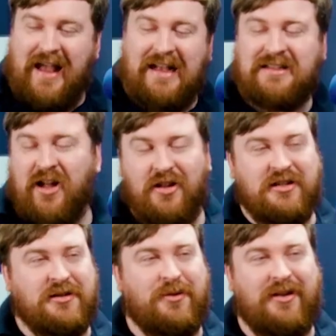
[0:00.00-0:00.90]
as
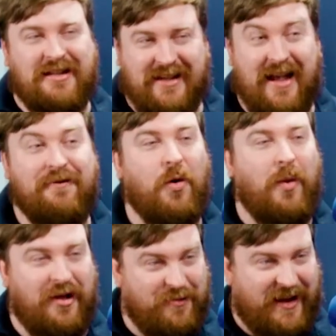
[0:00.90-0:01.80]
knowledgeable as I ever
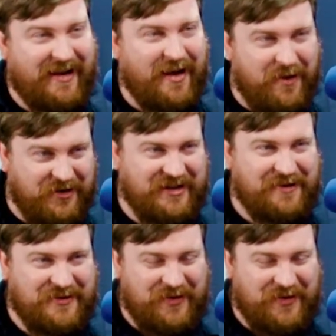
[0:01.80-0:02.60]
will be about James